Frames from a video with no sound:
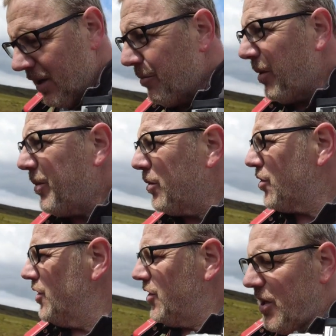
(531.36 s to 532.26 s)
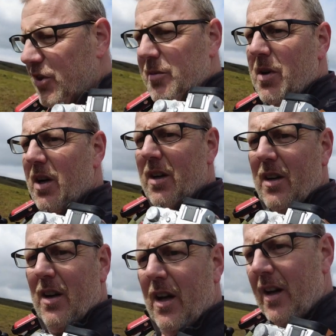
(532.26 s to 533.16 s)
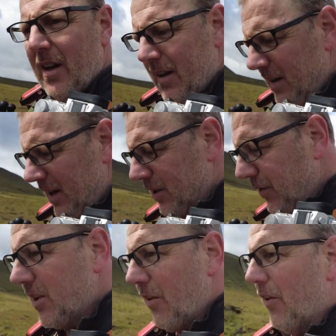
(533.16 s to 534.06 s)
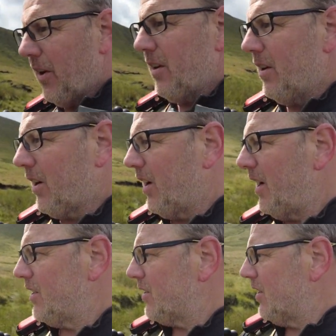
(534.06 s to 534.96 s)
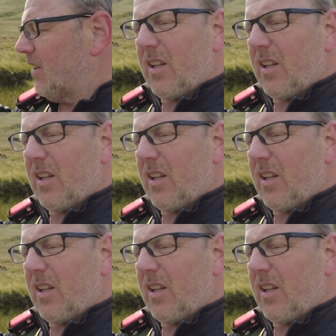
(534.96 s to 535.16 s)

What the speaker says: the propulsion system. That's for definite. Look at this.